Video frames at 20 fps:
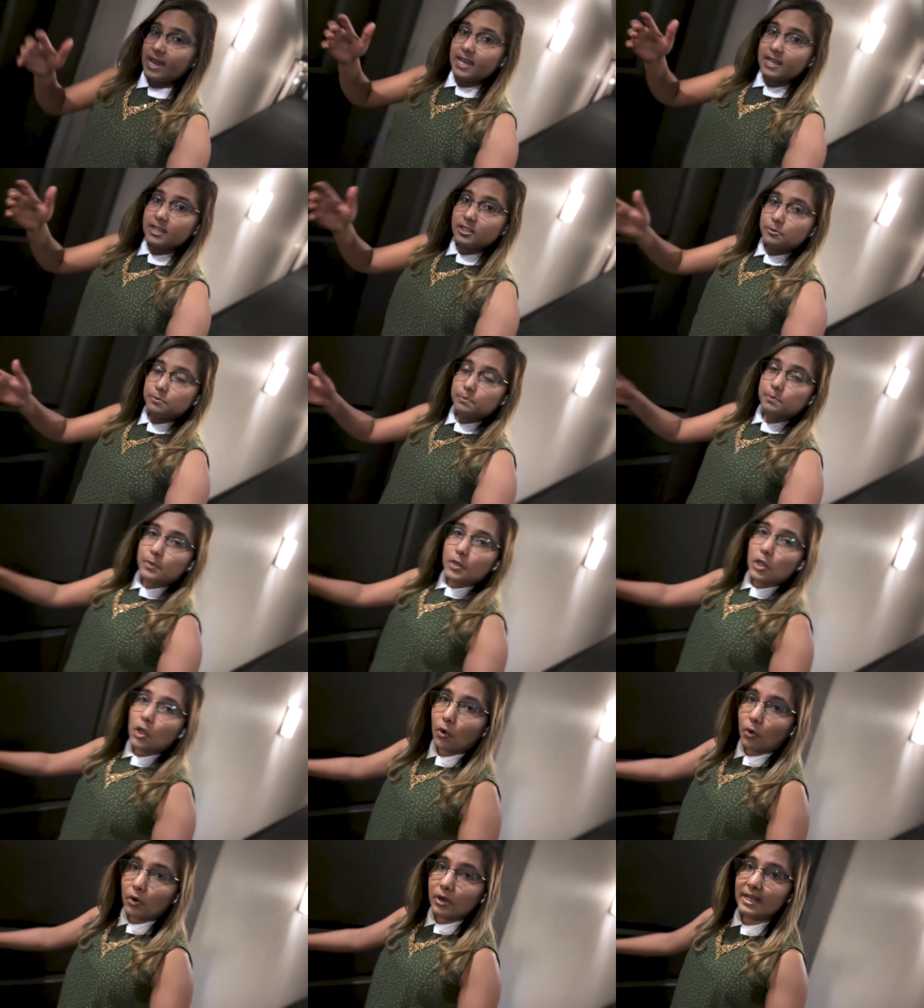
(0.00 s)
is
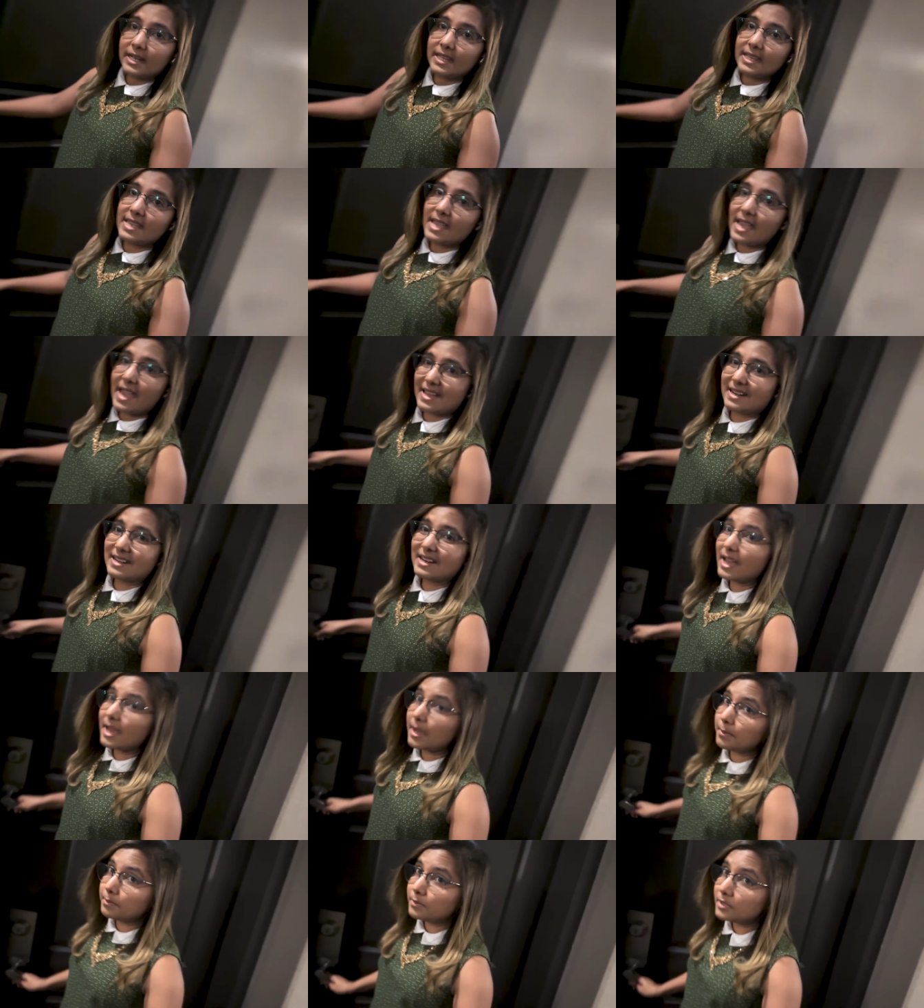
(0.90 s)
purely an
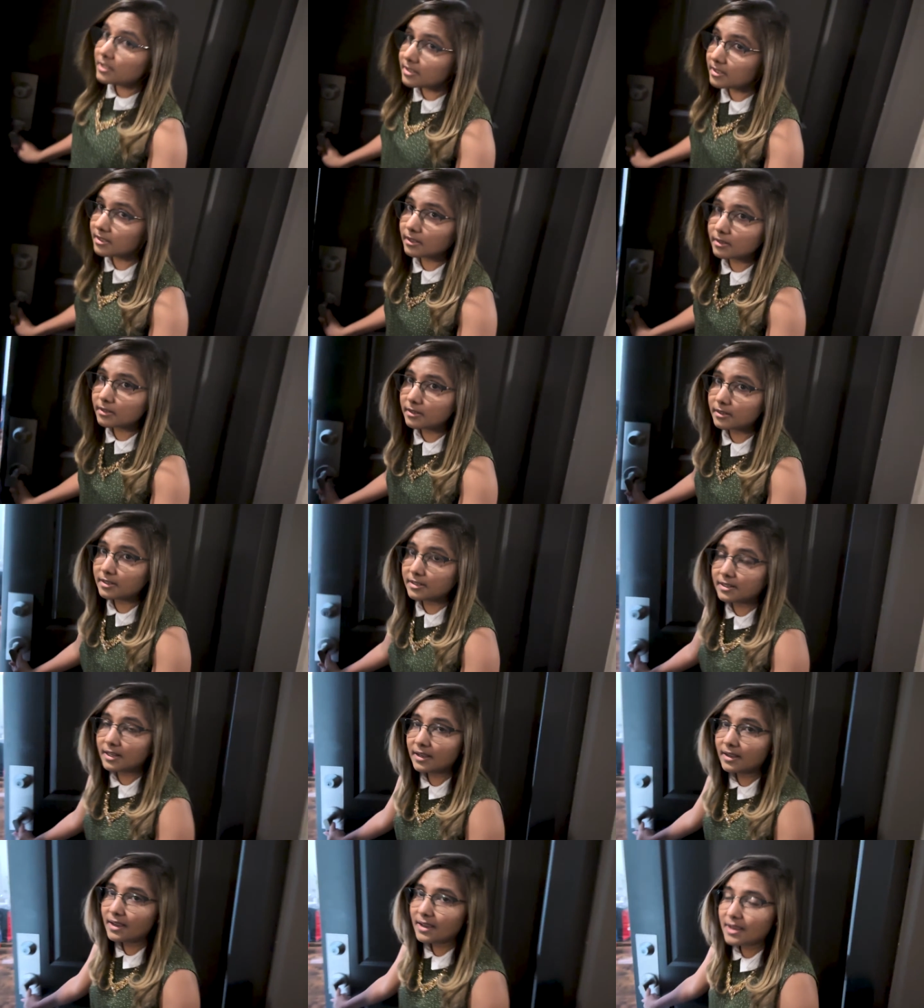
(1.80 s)

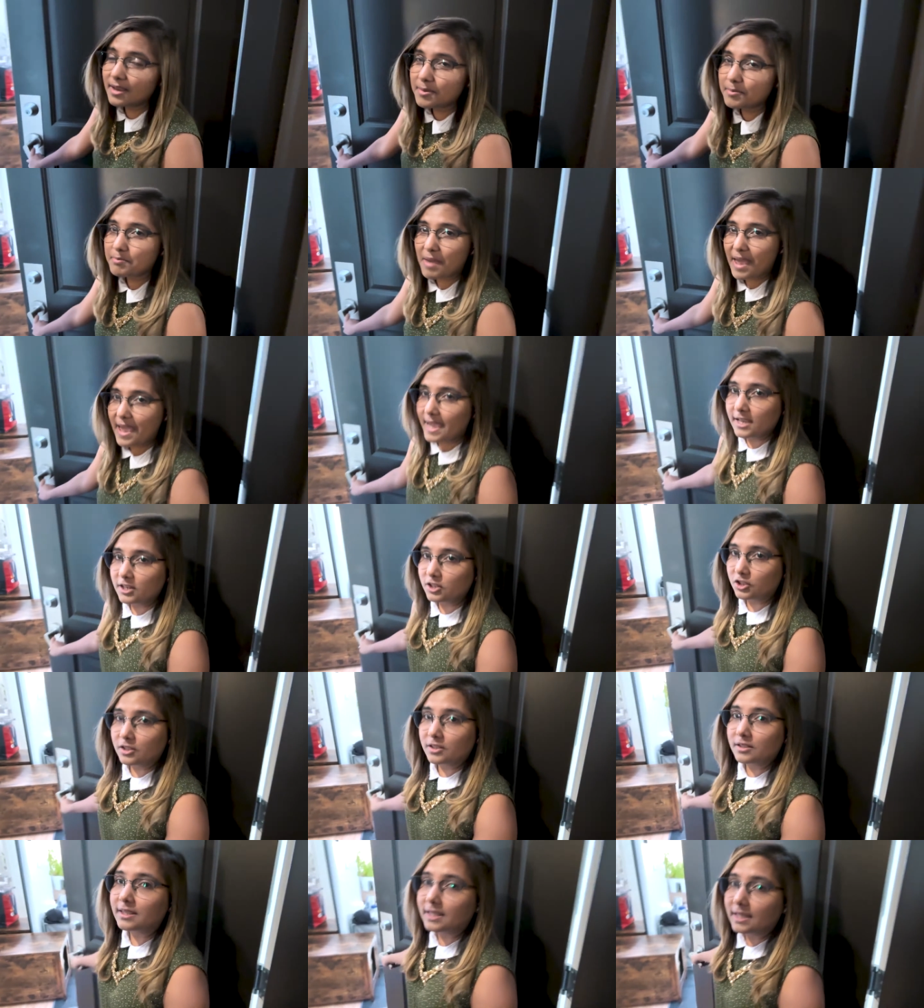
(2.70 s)
absurd
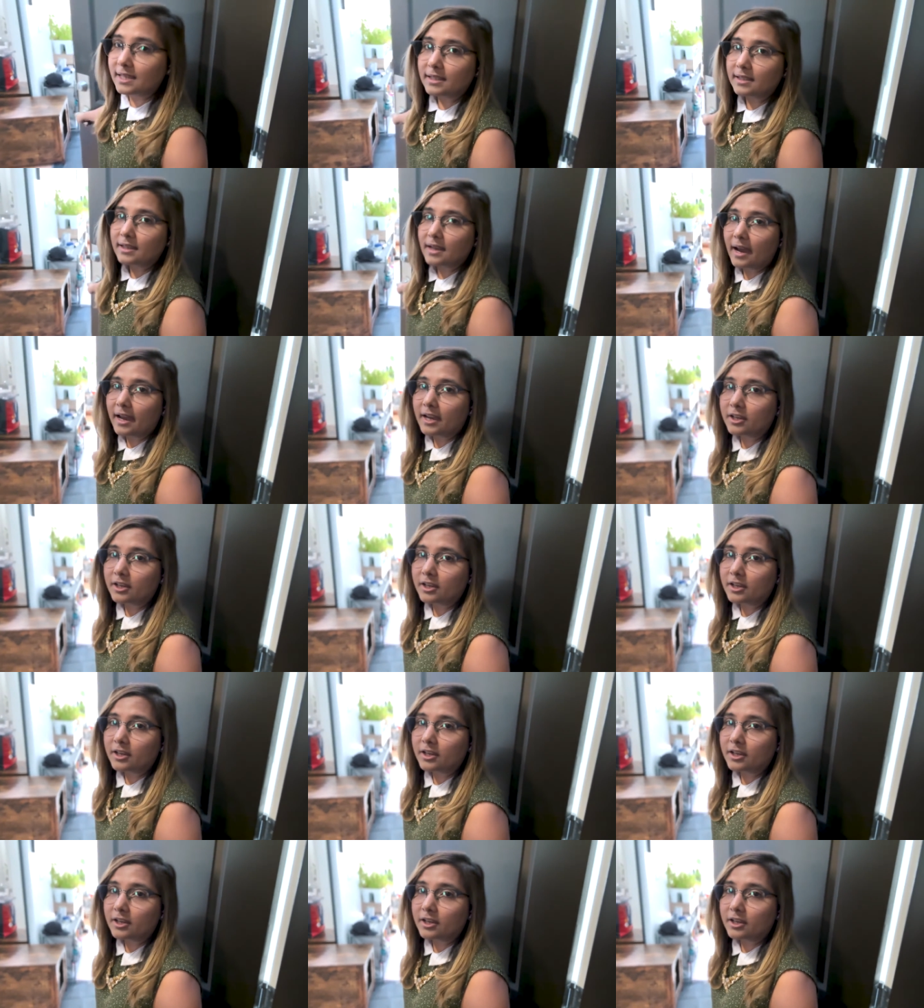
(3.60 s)
Asian thing, I